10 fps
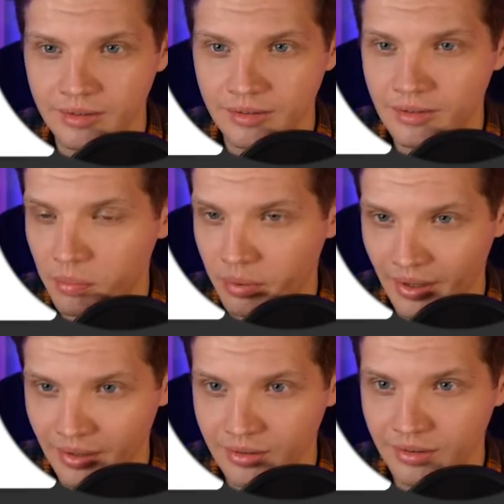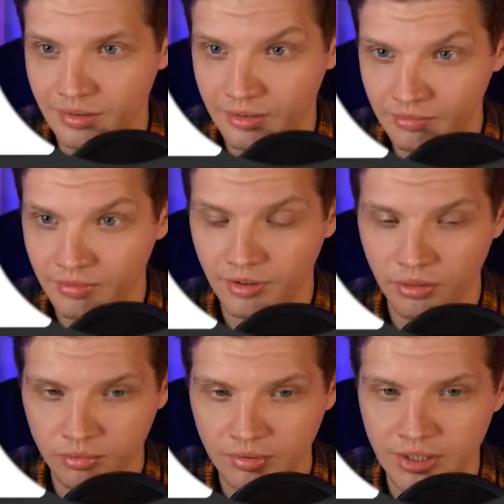depends on Symfony
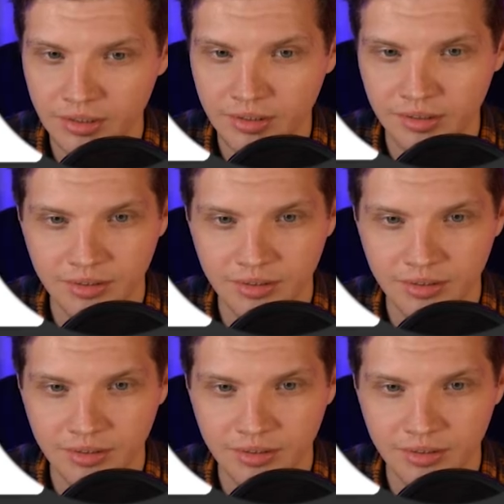3,